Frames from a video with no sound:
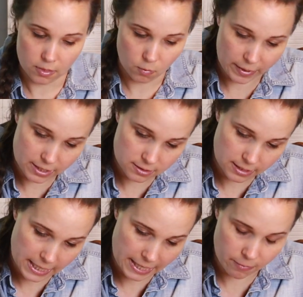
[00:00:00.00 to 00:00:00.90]

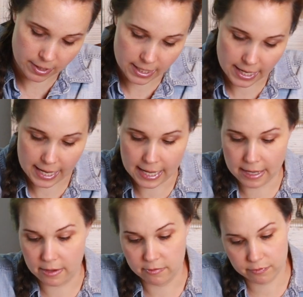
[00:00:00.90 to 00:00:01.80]
Wednesday we're gonna
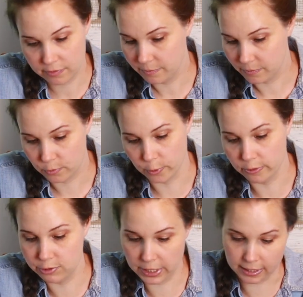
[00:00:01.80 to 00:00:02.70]
have
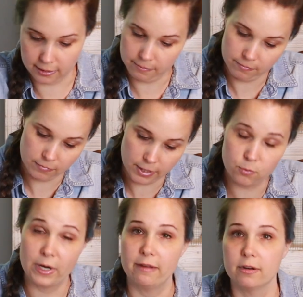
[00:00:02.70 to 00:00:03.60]
grilled chicken.
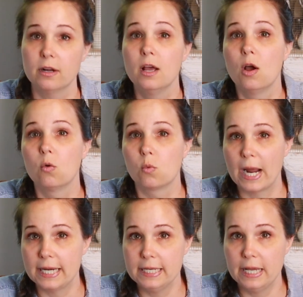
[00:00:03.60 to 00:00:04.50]
Whatever.
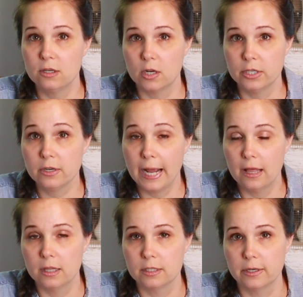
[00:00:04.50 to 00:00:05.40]
Write it down on your
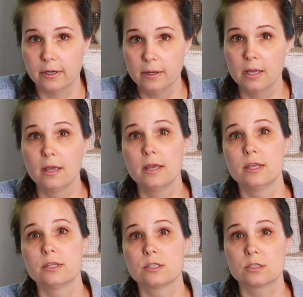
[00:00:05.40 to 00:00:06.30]
calendar
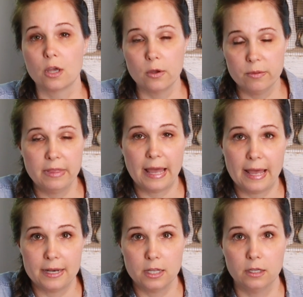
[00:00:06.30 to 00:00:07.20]
so
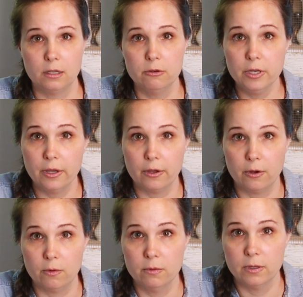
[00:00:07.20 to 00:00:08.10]
that you
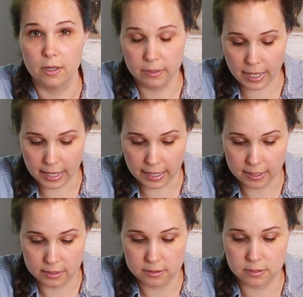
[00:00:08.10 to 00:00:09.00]
know,
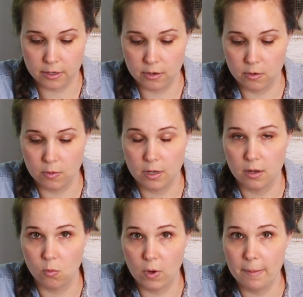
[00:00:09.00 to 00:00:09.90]
okay, so
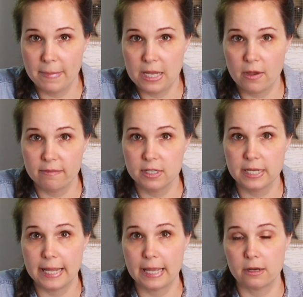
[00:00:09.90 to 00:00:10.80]
what meat you have to
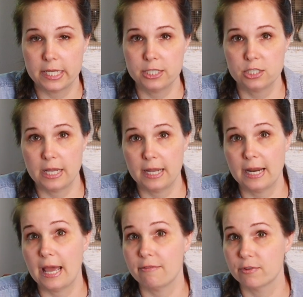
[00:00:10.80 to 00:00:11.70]
take out each day to
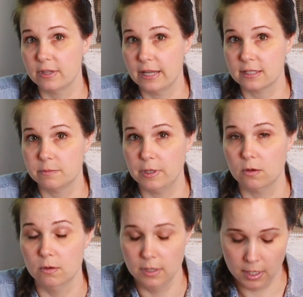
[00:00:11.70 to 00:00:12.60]
have for the next meal.